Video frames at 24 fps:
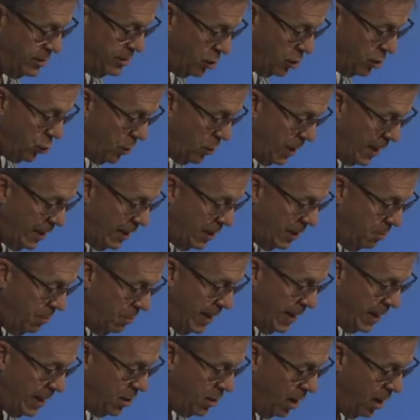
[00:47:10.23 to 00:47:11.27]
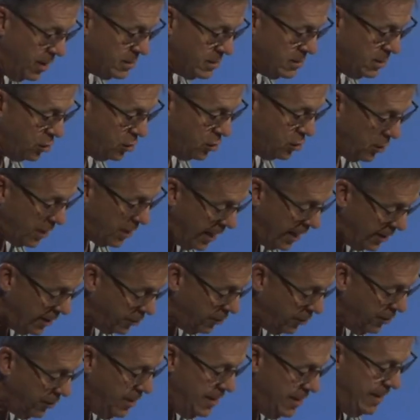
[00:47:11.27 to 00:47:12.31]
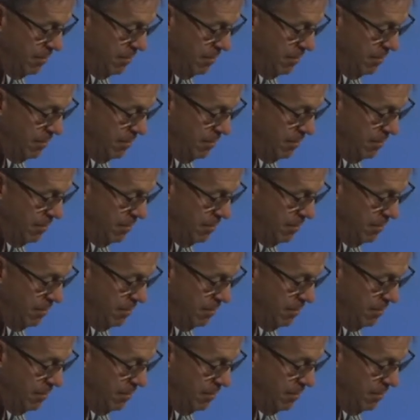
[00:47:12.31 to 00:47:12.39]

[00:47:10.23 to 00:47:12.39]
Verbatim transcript: He's a created being. God is the creator.